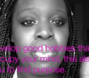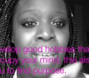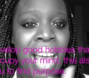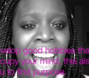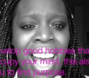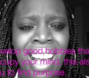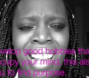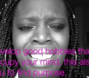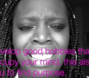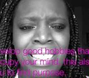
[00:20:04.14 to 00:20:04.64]

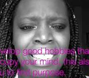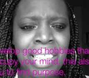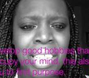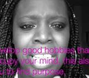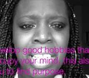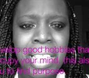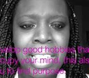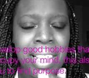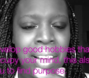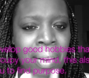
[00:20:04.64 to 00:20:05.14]
bad
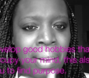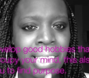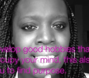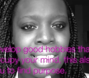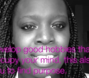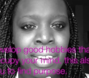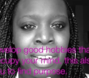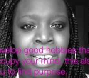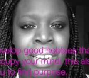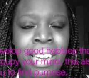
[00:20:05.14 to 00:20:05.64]

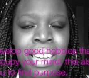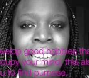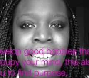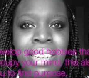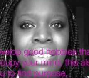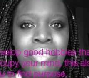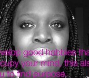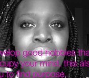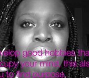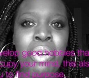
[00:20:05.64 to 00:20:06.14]
thoughts or
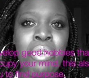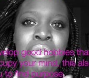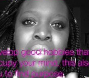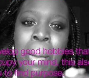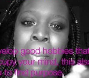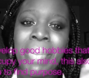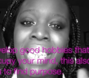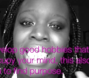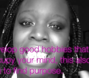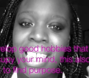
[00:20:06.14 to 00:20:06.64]

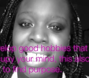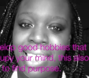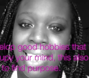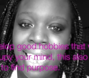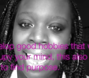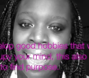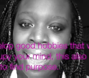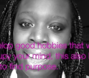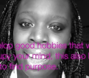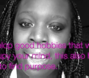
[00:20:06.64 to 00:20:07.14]

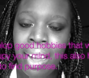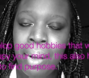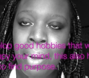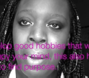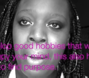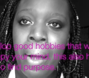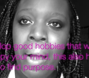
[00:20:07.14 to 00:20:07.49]
reminiscing